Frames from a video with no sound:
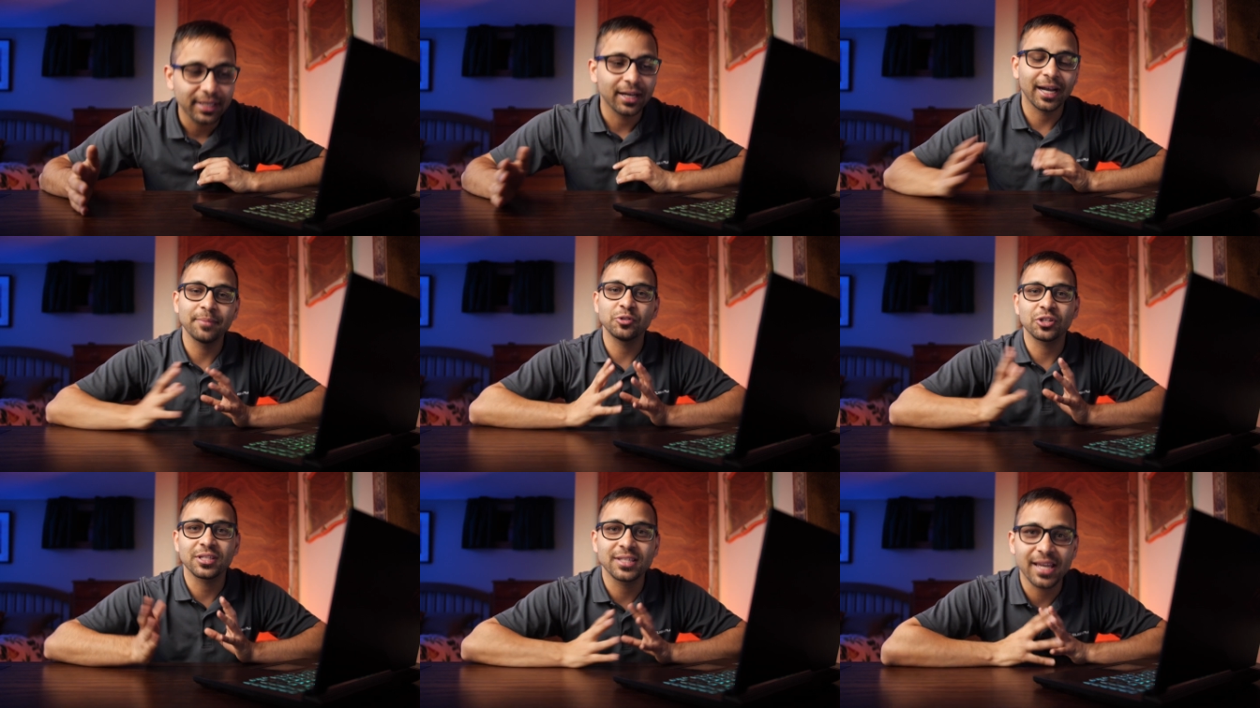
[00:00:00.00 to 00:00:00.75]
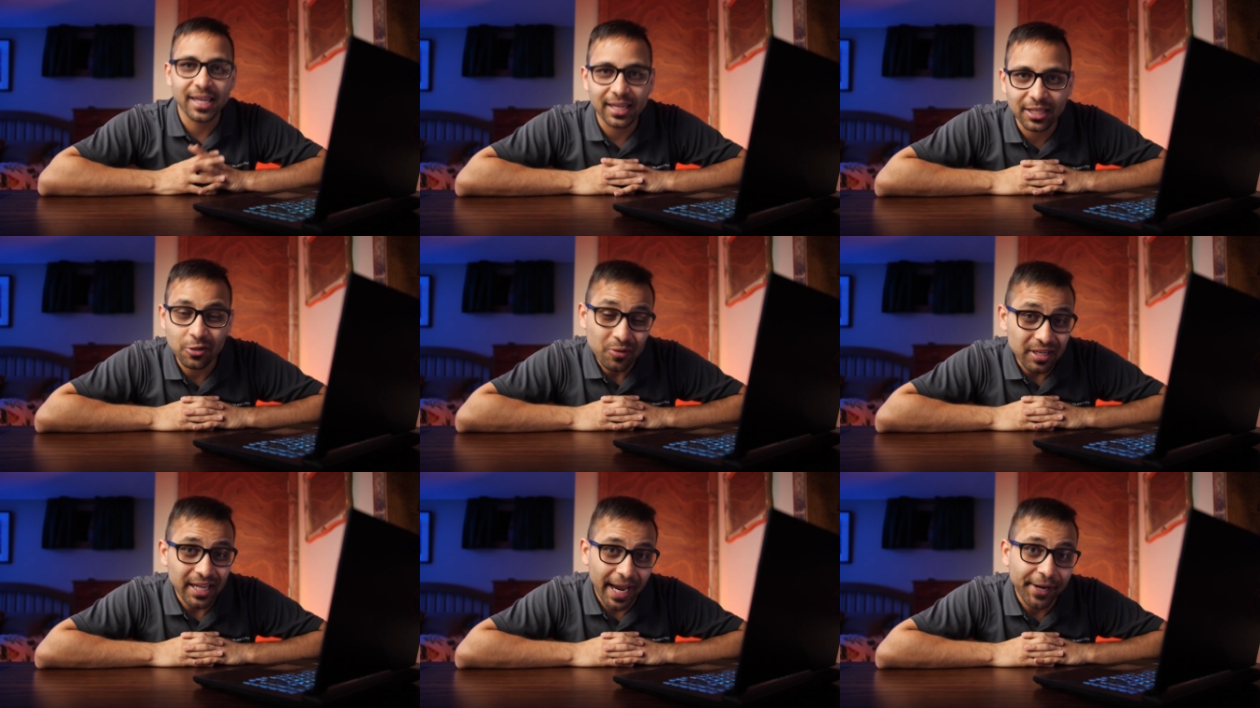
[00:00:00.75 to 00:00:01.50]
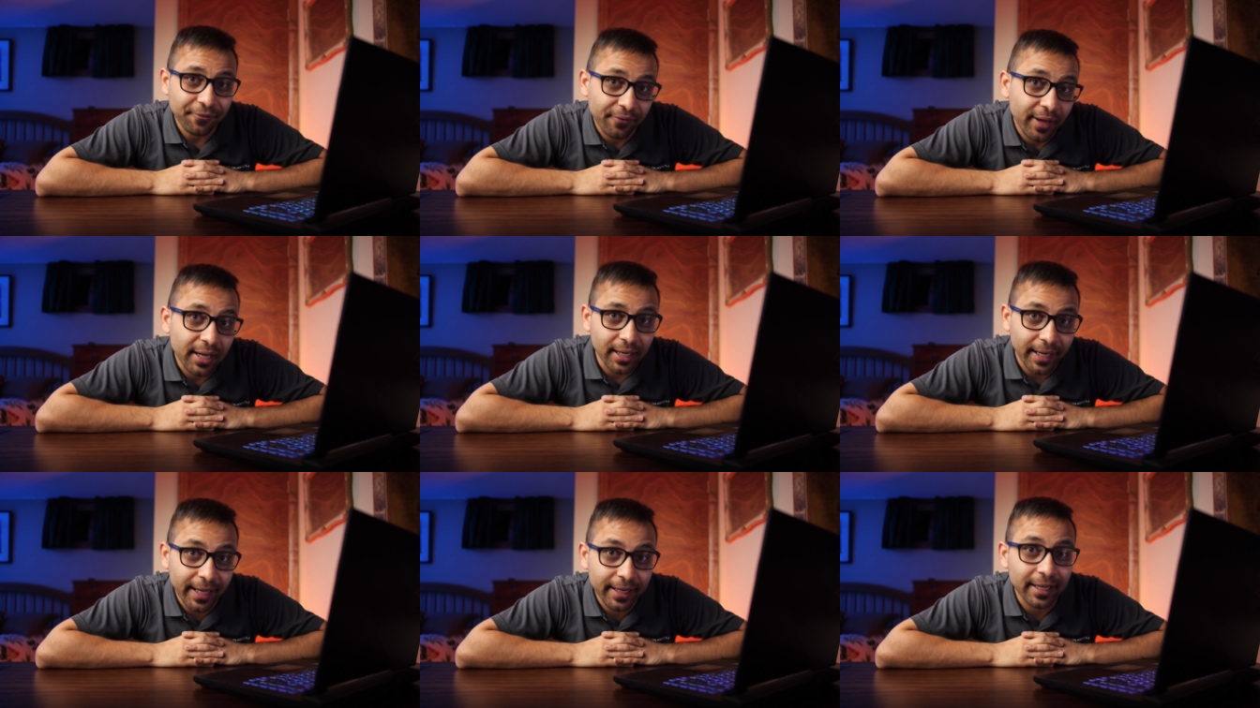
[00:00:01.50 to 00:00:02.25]
I'm just saying you can kind of fake
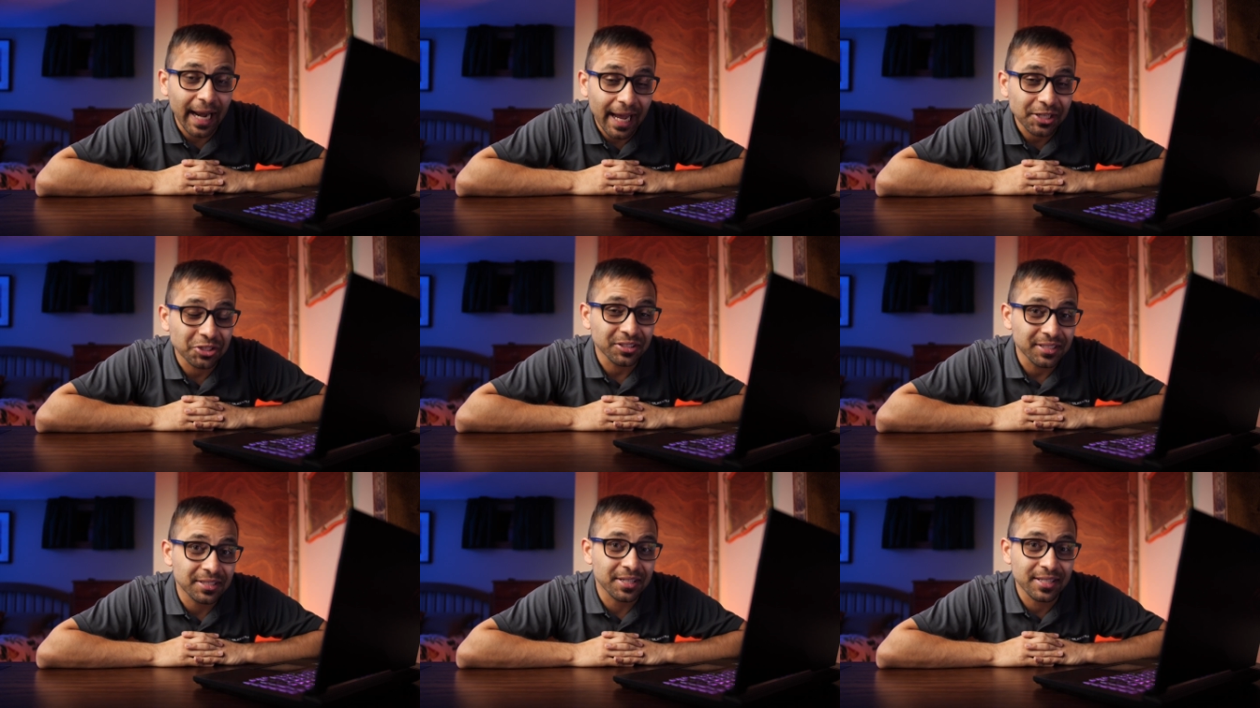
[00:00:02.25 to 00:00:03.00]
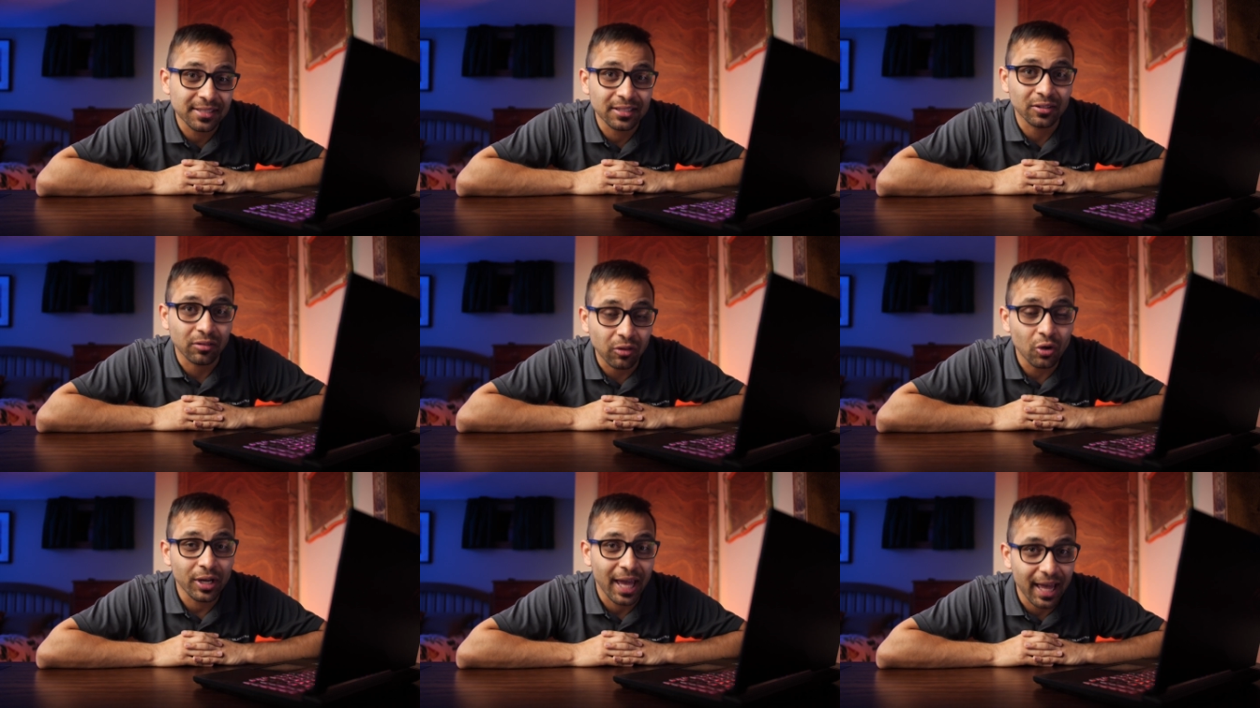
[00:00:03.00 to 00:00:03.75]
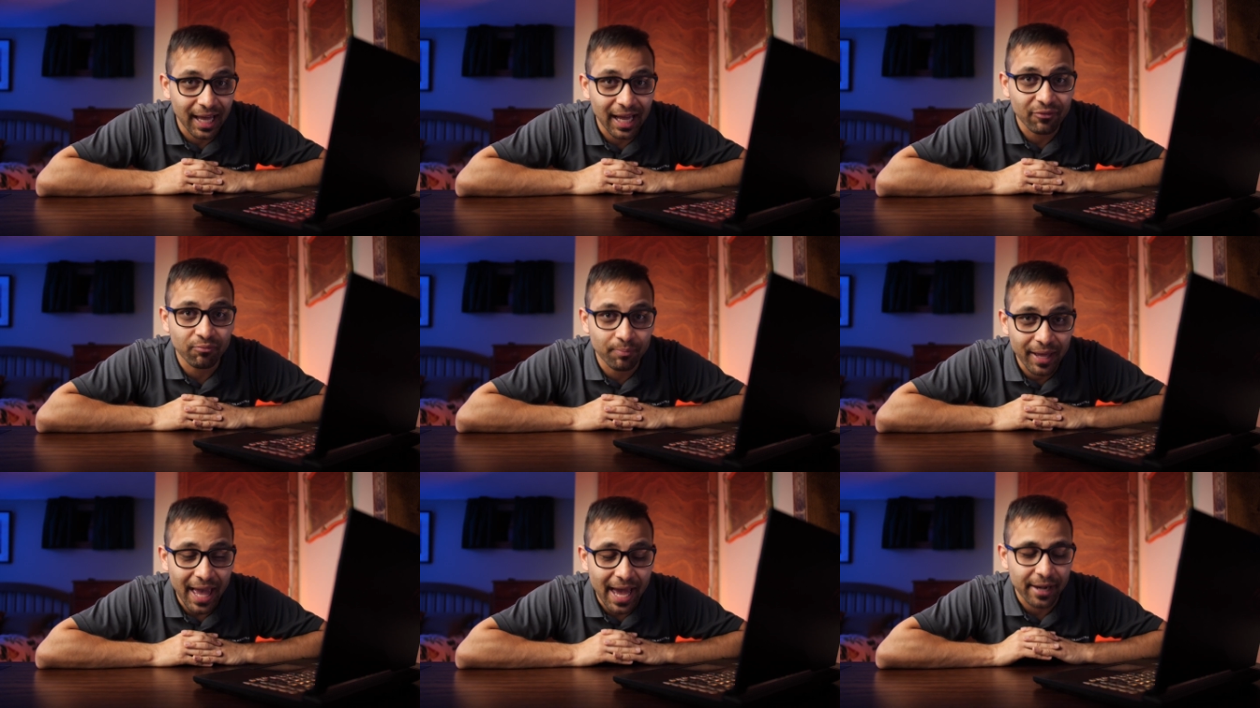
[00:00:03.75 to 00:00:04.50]
it and it actually doesn't look half
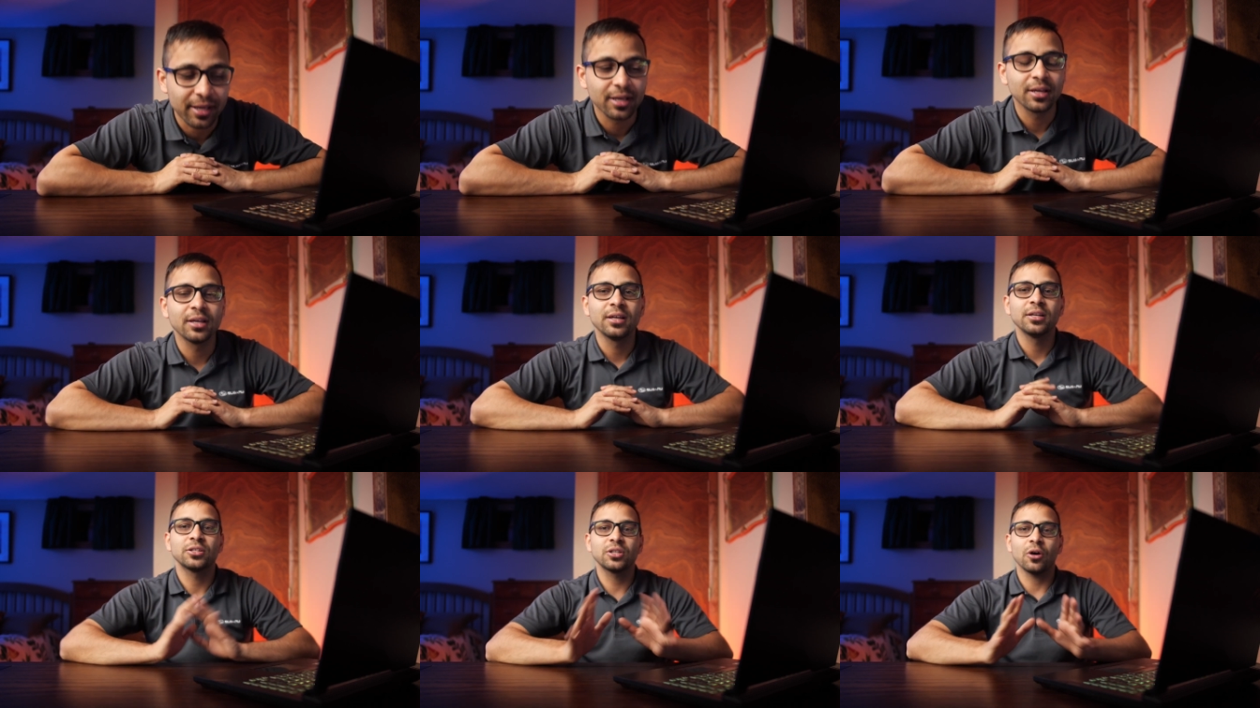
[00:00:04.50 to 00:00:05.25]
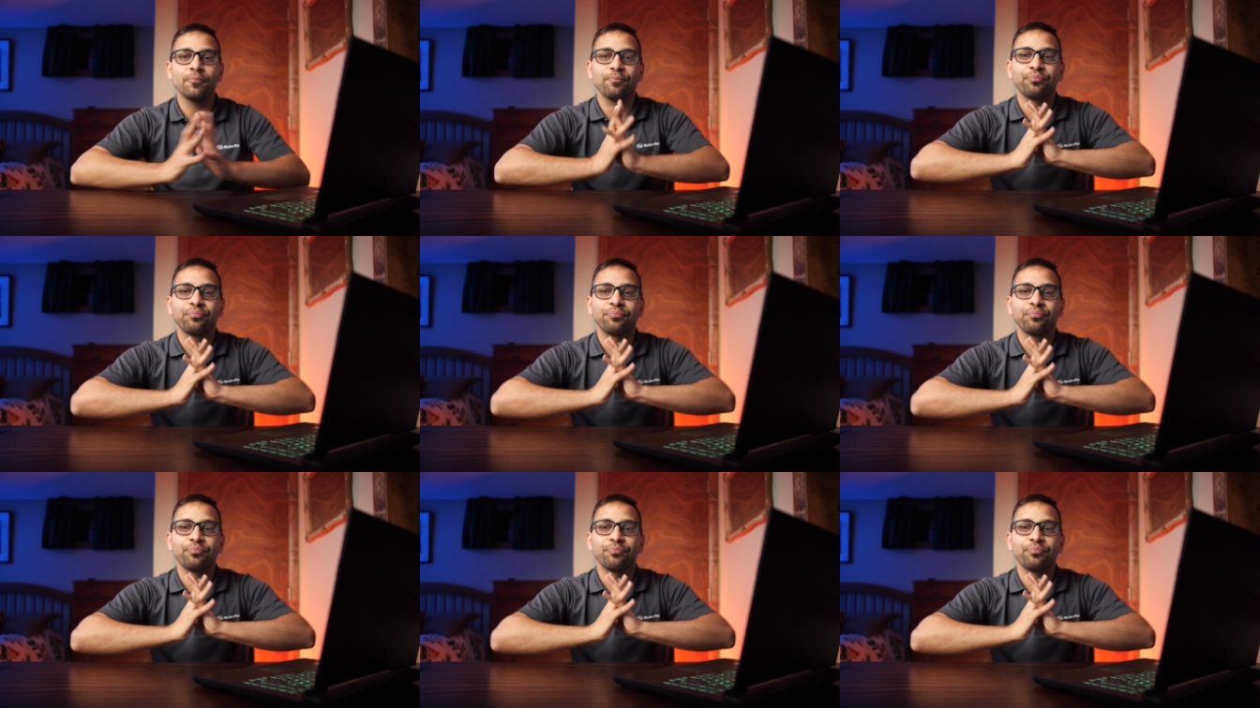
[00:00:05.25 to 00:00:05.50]
bad. So